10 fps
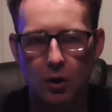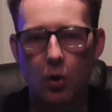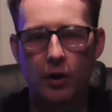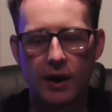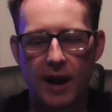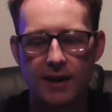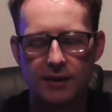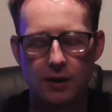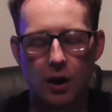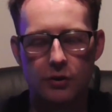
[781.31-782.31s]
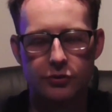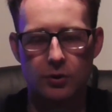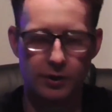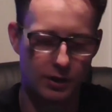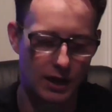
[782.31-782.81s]

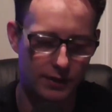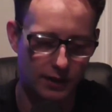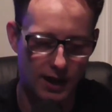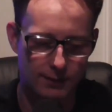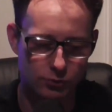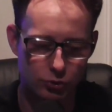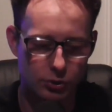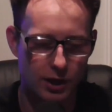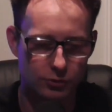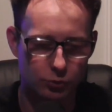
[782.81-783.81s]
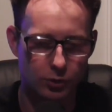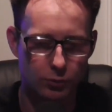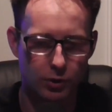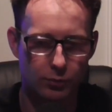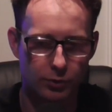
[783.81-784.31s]
also in the games in
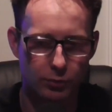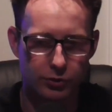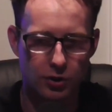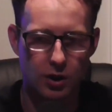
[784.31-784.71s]
2021 when he was